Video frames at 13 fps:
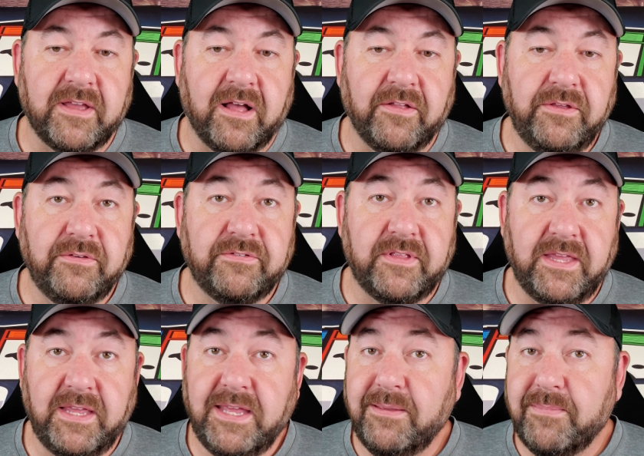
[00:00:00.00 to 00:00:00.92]
I'll use the
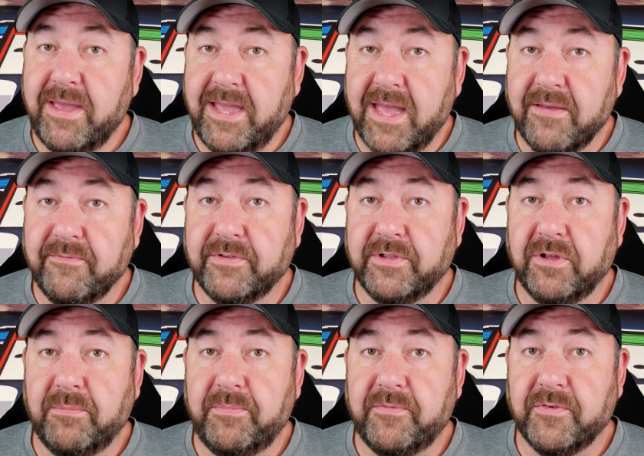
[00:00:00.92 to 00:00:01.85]
eBay
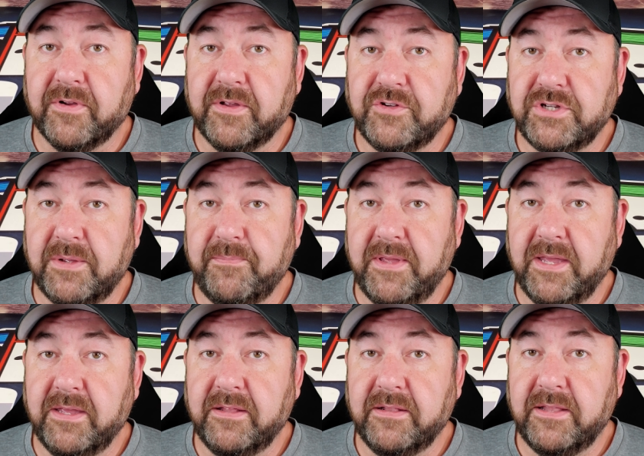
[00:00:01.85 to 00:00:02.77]
envelope for
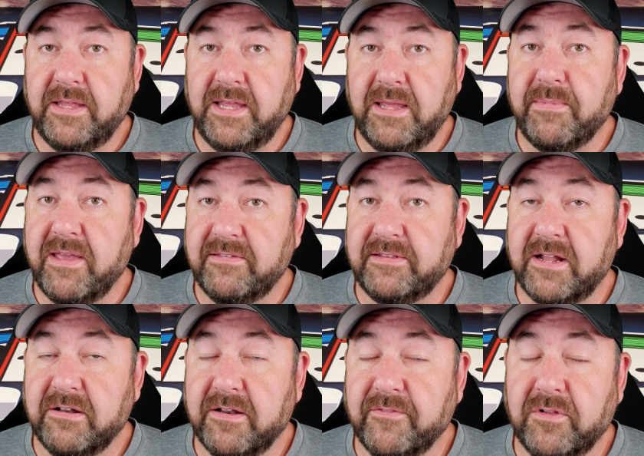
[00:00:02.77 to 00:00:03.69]
shipping, the eBay
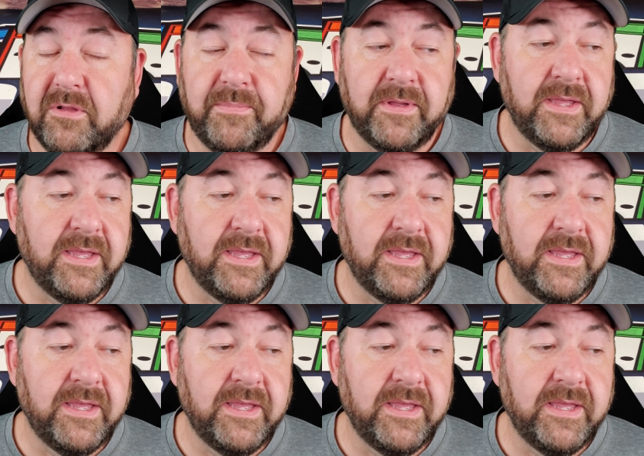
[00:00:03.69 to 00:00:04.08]
standard envelope.